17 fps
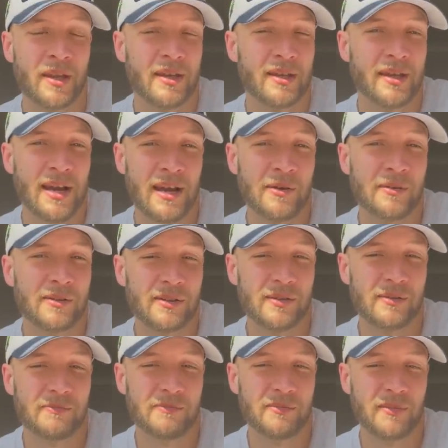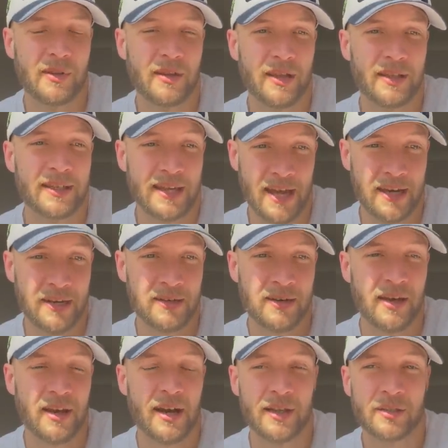Now,
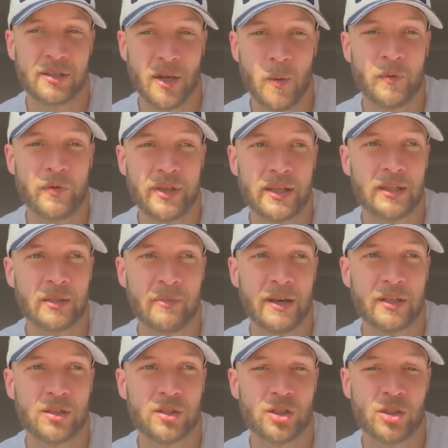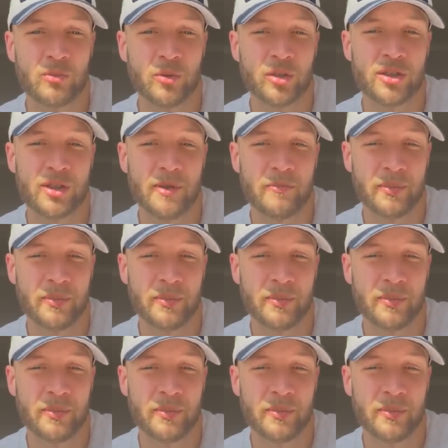again, I don't think it'll matter too much,